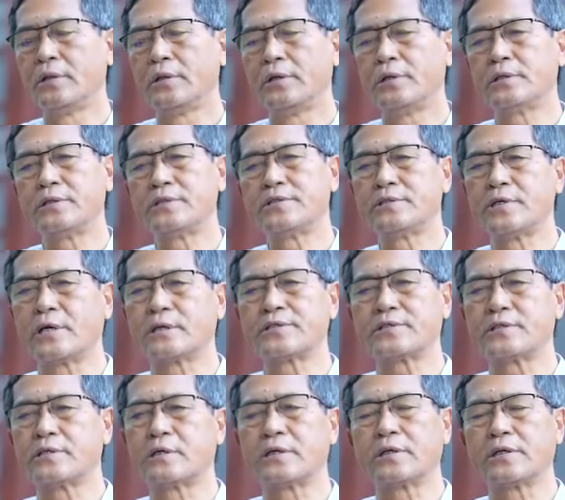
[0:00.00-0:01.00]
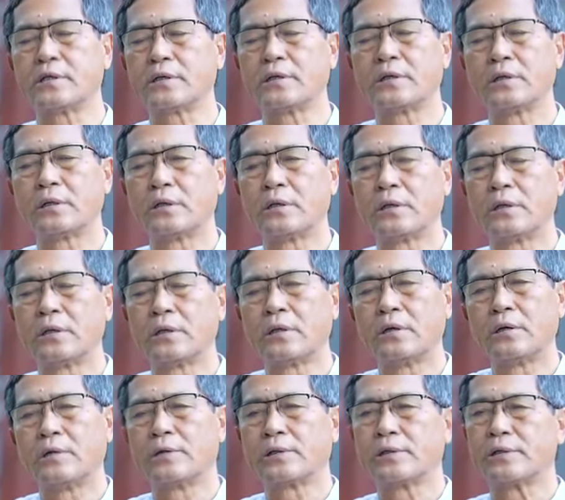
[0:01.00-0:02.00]
It is just a,
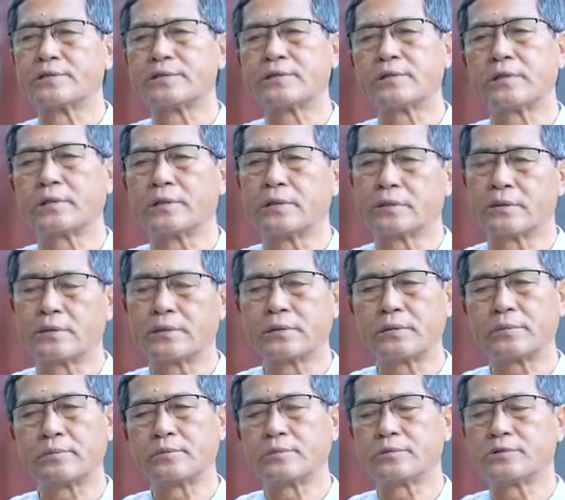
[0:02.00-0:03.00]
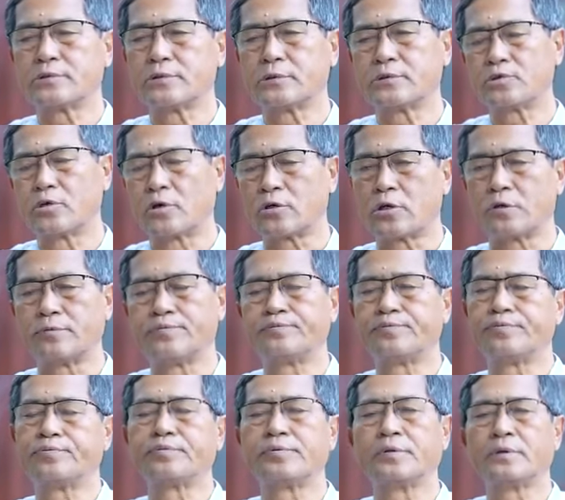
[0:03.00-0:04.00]
what I'll say, sort of
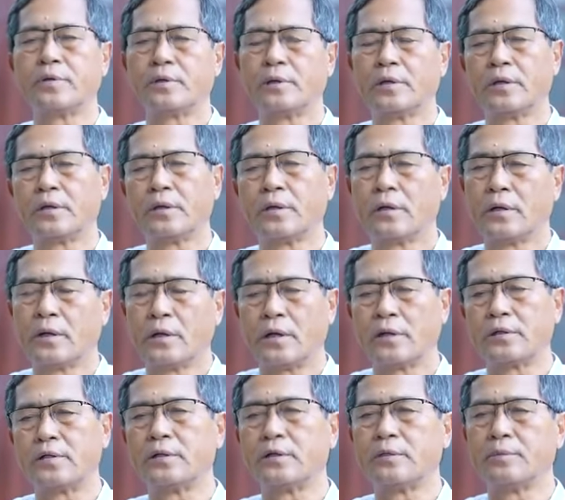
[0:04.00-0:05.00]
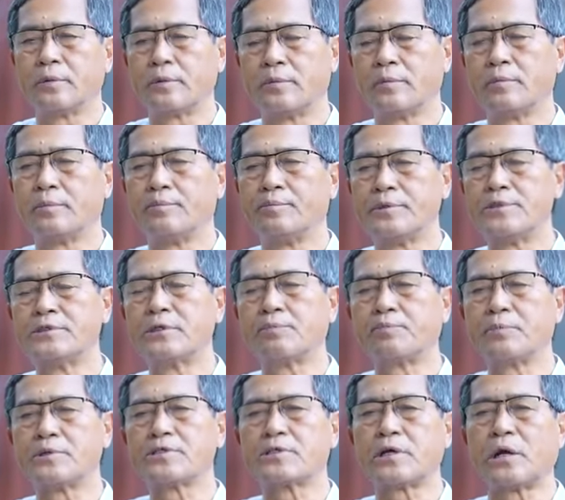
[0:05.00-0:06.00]
the
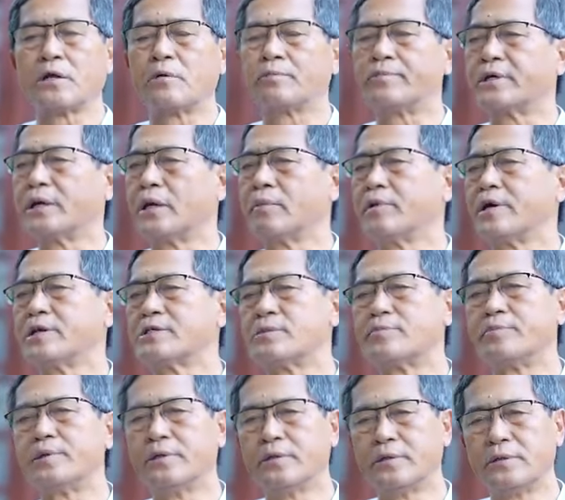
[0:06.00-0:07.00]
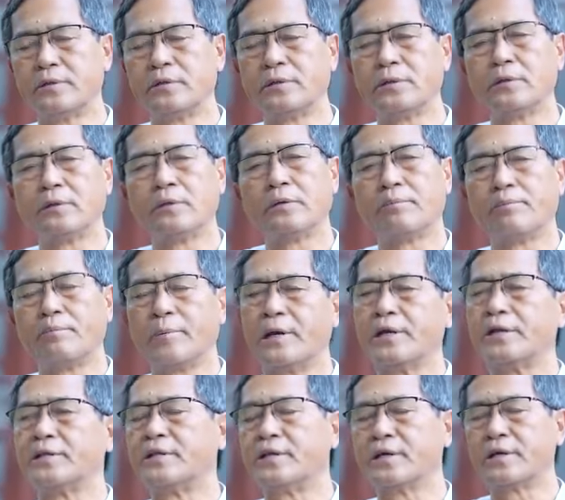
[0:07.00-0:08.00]
BJP style of game has been
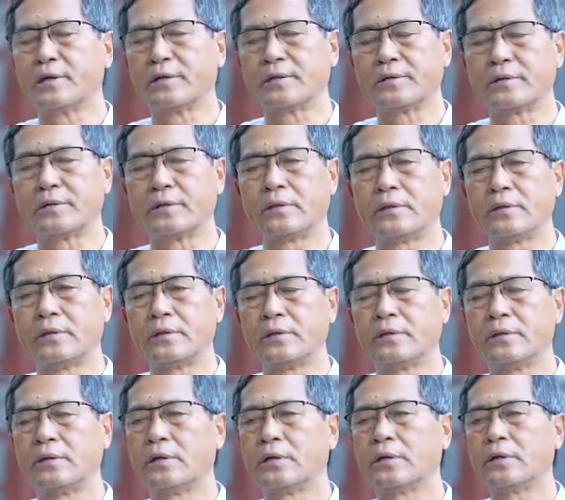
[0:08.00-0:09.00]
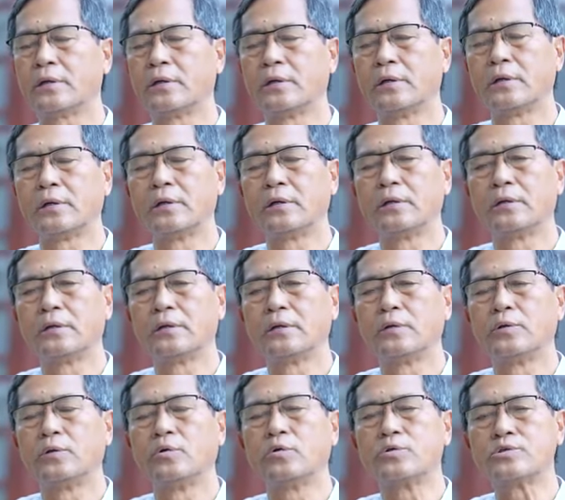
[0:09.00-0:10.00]
played there. There are
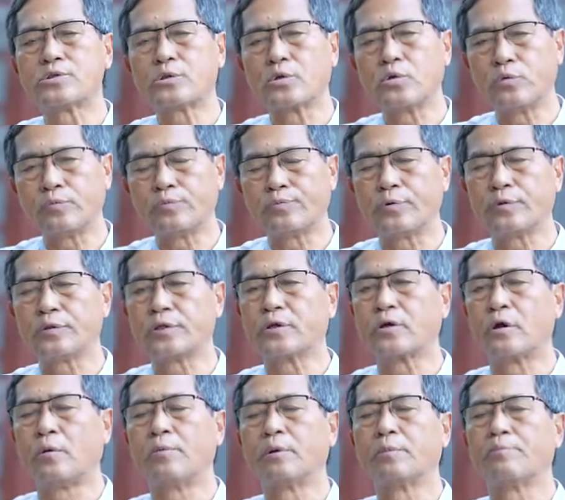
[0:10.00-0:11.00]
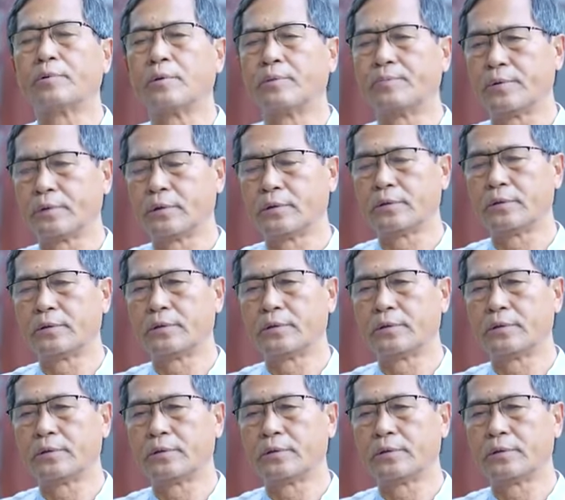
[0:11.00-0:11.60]
no scope for the common people.